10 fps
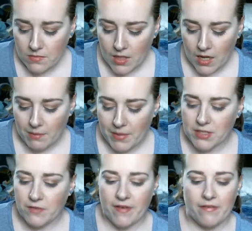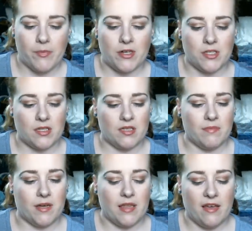My two favorite brushes this
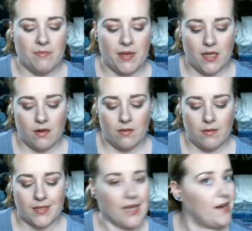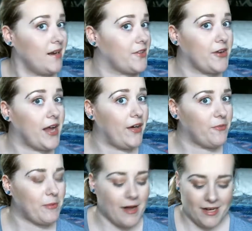month have been yet another
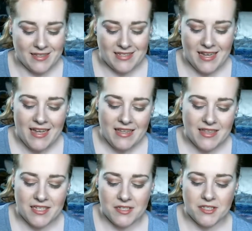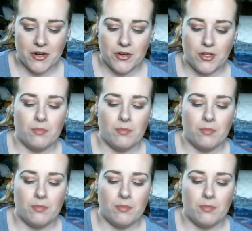E.L.F. product. This is their new